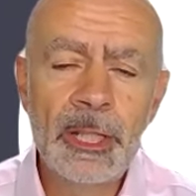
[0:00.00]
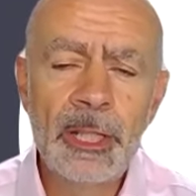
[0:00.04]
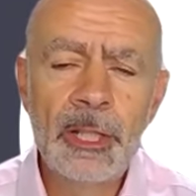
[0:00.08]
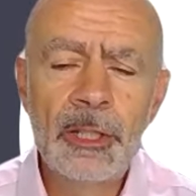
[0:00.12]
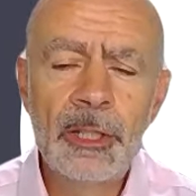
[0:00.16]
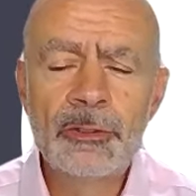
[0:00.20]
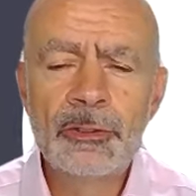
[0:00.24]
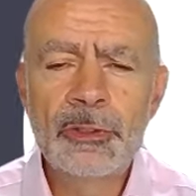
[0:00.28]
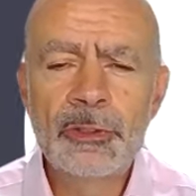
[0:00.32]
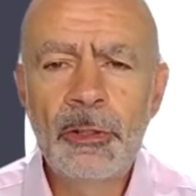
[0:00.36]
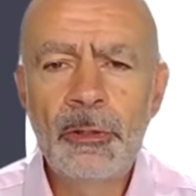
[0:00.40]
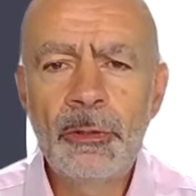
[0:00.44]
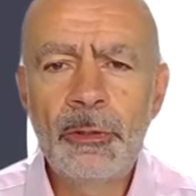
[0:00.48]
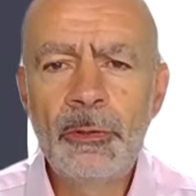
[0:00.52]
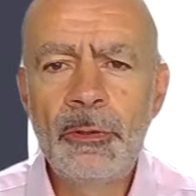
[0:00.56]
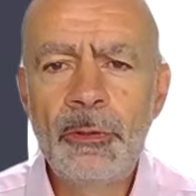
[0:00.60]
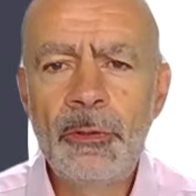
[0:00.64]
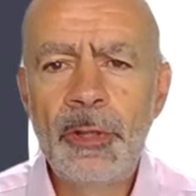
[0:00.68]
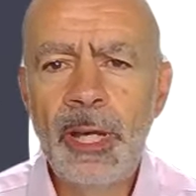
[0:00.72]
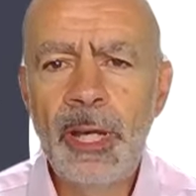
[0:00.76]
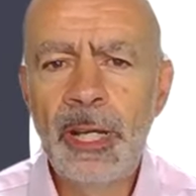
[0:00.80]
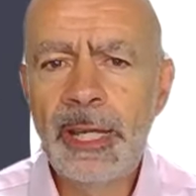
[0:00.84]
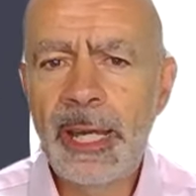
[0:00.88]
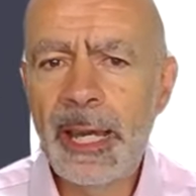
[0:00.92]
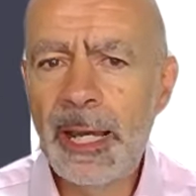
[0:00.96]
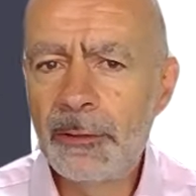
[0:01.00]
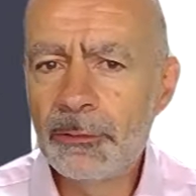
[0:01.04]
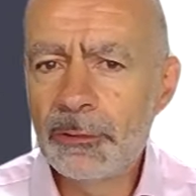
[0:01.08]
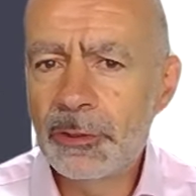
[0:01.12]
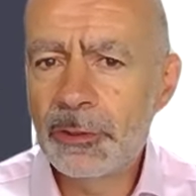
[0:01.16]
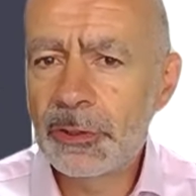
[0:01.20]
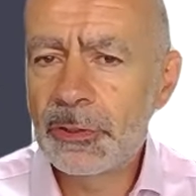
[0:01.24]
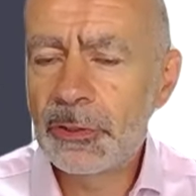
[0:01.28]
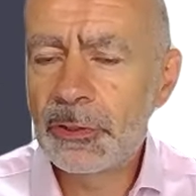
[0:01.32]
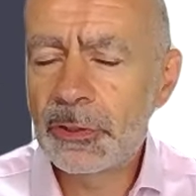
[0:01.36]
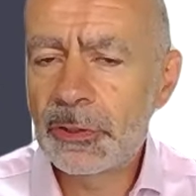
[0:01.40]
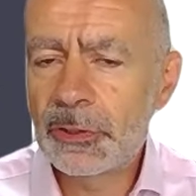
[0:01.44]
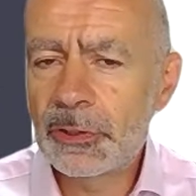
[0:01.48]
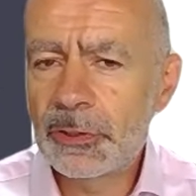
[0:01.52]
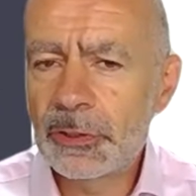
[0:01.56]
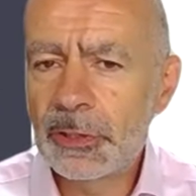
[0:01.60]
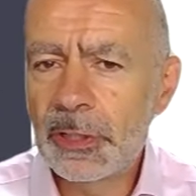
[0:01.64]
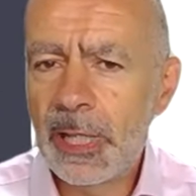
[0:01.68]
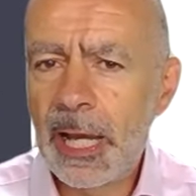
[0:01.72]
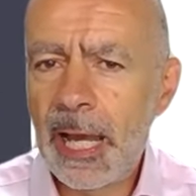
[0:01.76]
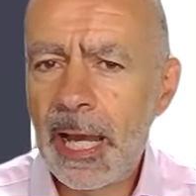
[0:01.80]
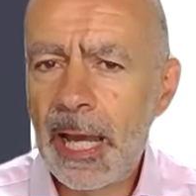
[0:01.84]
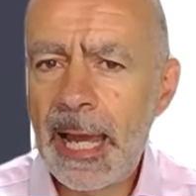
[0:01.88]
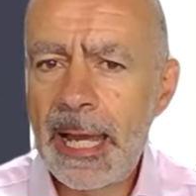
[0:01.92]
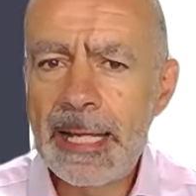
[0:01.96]
So accountants
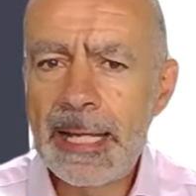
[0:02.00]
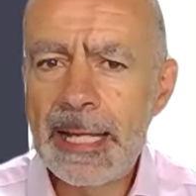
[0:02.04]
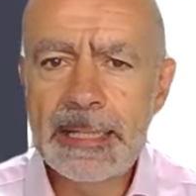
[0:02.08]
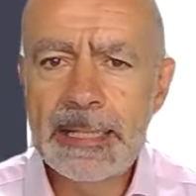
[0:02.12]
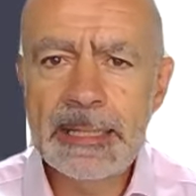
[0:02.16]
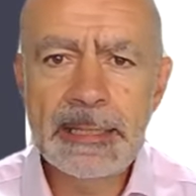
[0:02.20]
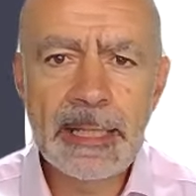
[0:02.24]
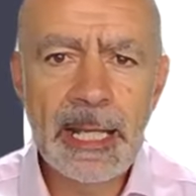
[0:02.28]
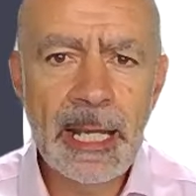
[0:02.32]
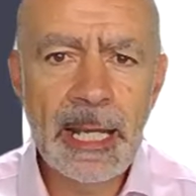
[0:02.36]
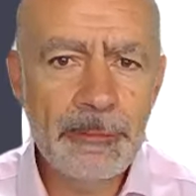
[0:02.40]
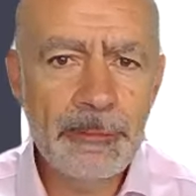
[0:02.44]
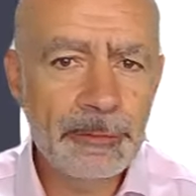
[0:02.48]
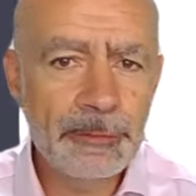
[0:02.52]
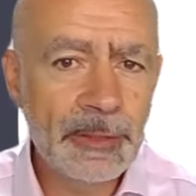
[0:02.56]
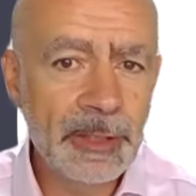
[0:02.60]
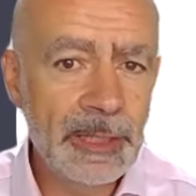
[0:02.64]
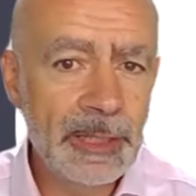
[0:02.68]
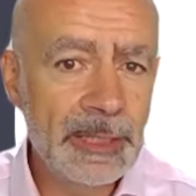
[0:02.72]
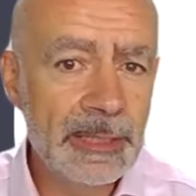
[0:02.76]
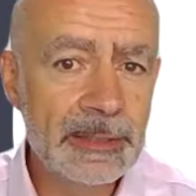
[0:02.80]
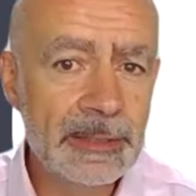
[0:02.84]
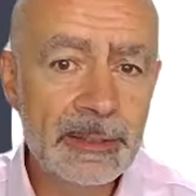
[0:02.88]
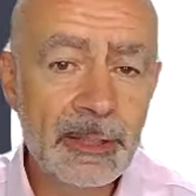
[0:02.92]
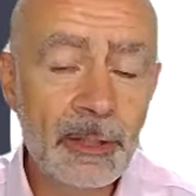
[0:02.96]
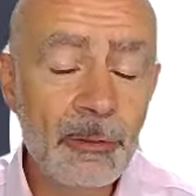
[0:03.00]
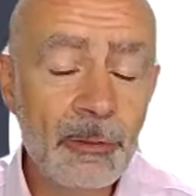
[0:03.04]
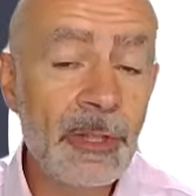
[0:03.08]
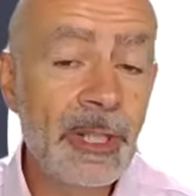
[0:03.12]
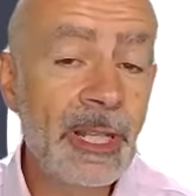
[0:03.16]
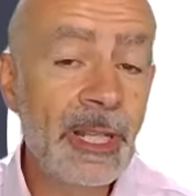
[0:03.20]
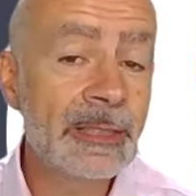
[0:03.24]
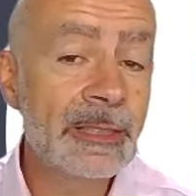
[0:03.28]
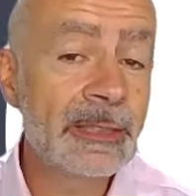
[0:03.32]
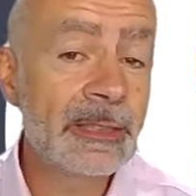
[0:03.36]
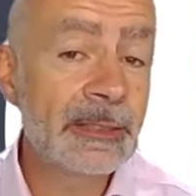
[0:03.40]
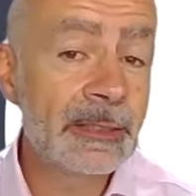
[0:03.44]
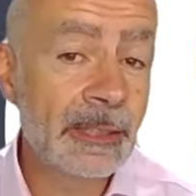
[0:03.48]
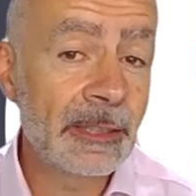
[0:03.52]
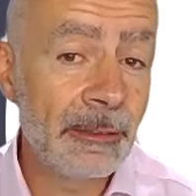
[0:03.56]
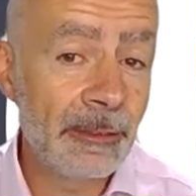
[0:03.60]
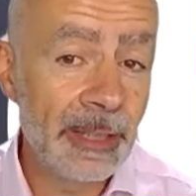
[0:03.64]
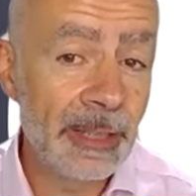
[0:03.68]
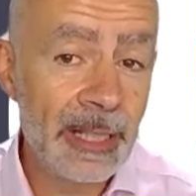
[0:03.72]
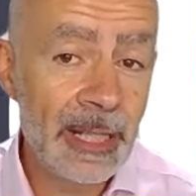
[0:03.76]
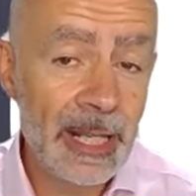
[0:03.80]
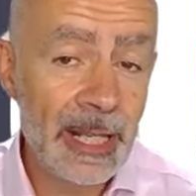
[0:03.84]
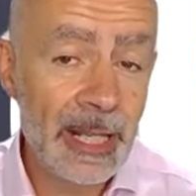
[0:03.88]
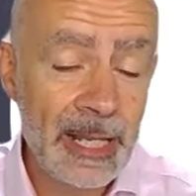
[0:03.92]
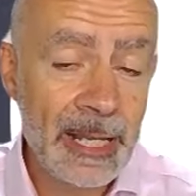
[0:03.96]
and FDs don't
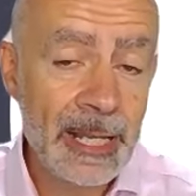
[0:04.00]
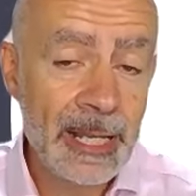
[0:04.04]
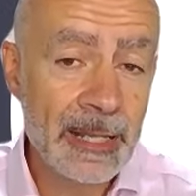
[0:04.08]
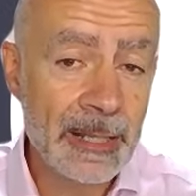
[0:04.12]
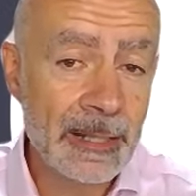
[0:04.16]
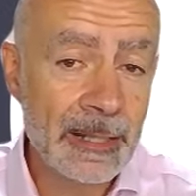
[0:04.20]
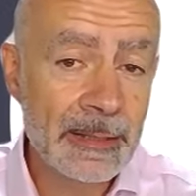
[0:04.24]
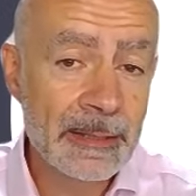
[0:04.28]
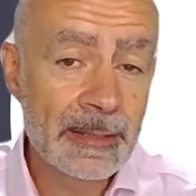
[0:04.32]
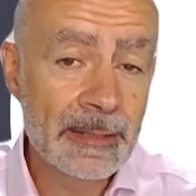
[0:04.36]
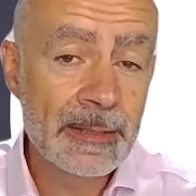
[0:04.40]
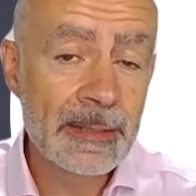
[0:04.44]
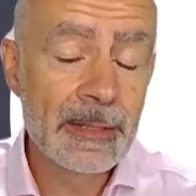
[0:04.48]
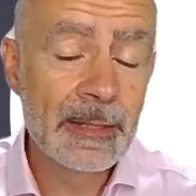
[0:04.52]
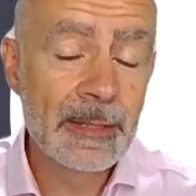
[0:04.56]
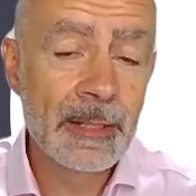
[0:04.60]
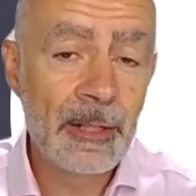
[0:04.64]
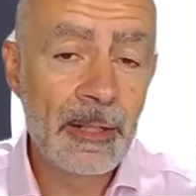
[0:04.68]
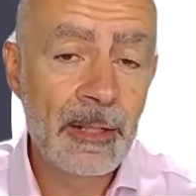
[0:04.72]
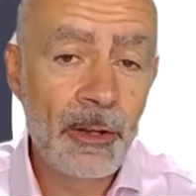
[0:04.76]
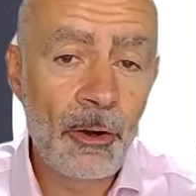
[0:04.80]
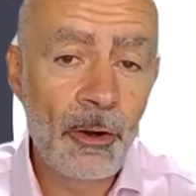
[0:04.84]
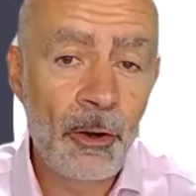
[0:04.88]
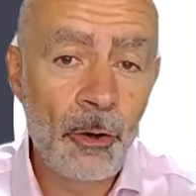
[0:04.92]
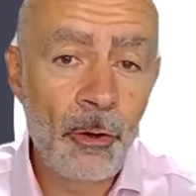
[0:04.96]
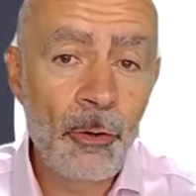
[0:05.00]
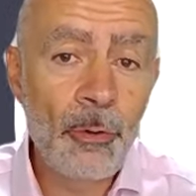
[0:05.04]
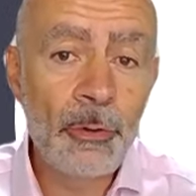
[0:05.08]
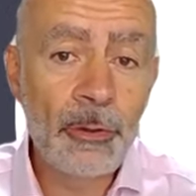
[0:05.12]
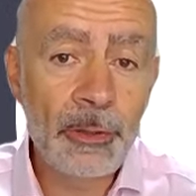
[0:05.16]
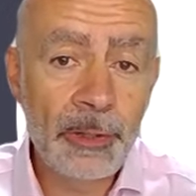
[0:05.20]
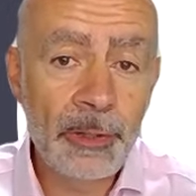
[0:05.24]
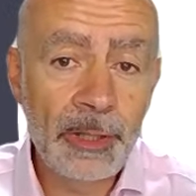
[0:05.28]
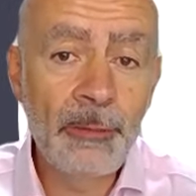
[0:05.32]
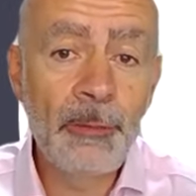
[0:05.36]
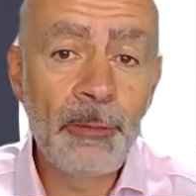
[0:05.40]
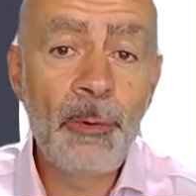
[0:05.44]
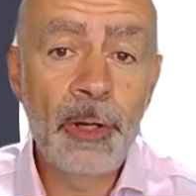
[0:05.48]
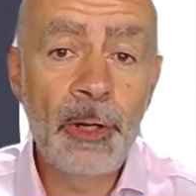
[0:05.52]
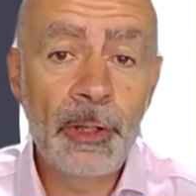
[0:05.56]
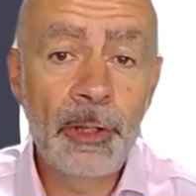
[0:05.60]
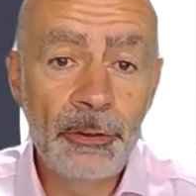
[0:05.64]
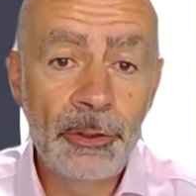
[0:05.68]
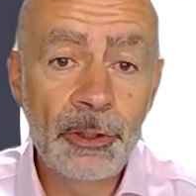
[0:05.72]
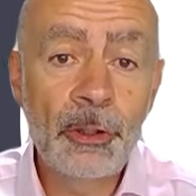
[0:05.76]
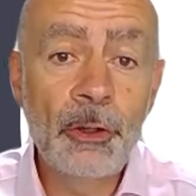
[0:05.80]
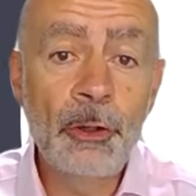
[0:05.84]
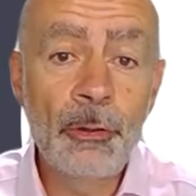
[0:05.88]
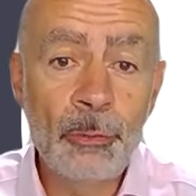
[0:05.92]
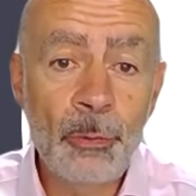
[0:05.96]
necessarily hear all of the
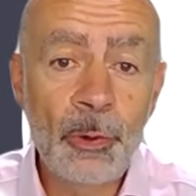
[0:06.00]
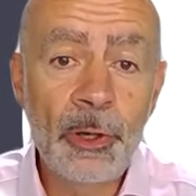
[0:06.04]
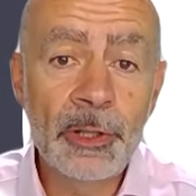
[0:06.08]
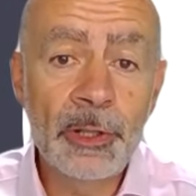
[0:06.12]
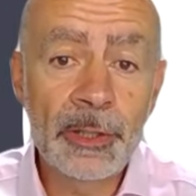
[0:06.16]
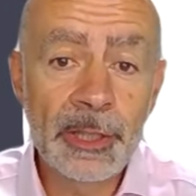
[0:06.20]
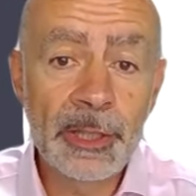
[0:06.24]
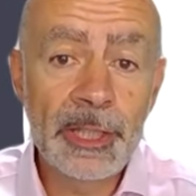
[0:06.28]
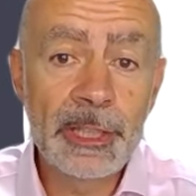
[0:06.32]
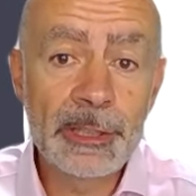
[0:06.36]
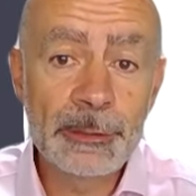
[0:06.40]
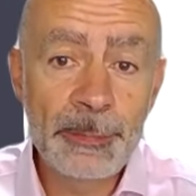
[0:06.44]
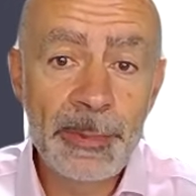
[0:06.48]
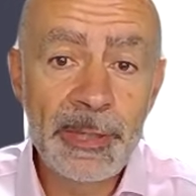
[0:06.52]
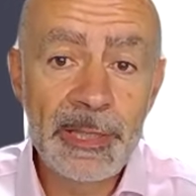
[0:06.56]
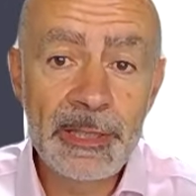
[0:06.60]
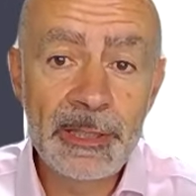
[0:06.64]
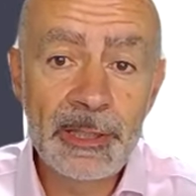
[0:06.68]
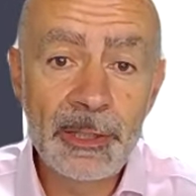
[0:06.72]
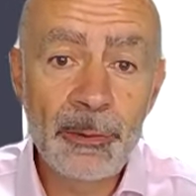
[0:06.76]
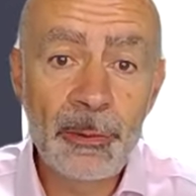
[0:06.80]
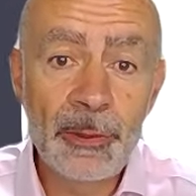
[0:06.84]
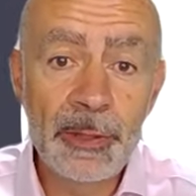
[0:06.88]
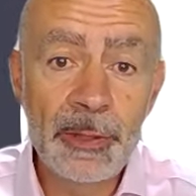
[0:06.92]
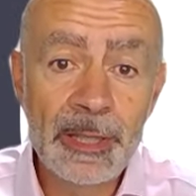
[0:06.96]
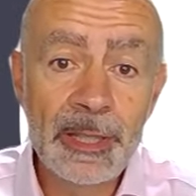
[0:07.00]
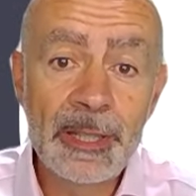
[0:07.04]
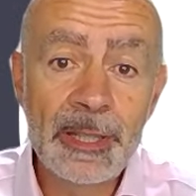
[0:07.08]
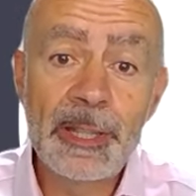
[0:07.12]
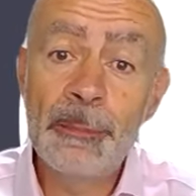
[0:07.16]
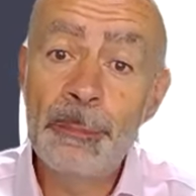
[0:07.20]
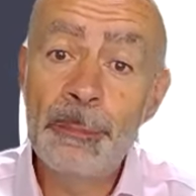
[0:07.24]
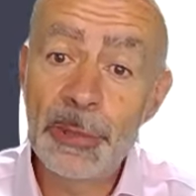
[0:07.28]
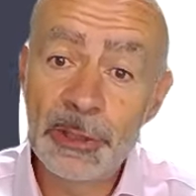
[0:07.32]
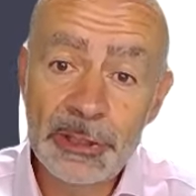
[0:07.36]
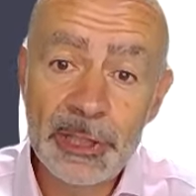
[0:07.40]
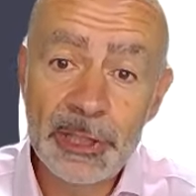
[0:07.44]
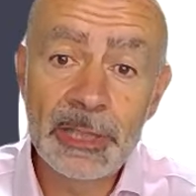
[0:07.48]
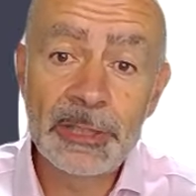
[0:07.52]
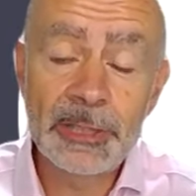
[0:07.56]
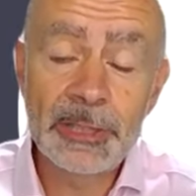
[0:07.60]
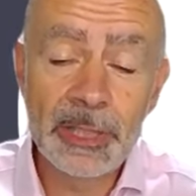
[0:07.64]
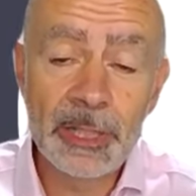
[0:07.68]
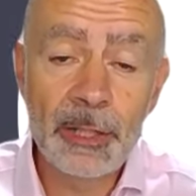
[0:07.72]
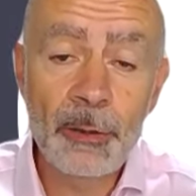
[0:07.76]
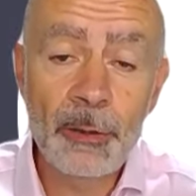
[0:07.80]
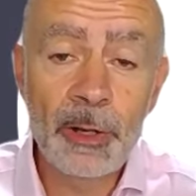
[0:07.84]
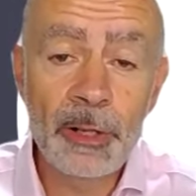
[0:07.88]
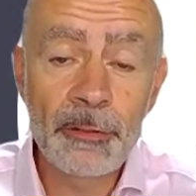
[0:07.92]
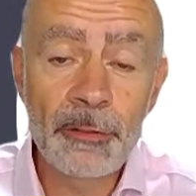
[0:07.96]
good work that is being doing that potentially
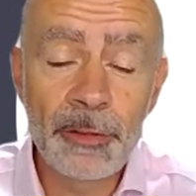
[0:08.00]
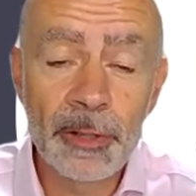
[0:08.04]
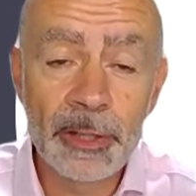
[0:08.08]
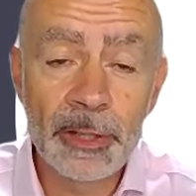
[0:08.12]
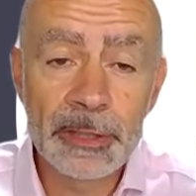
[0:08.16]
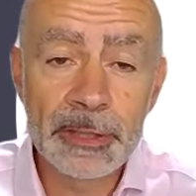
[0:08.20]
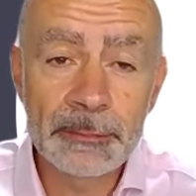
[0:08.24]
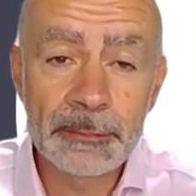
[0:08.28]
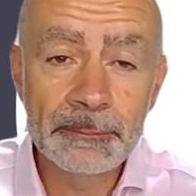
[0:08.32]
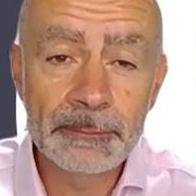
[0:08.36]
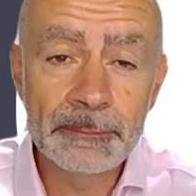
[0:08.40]
qualifies.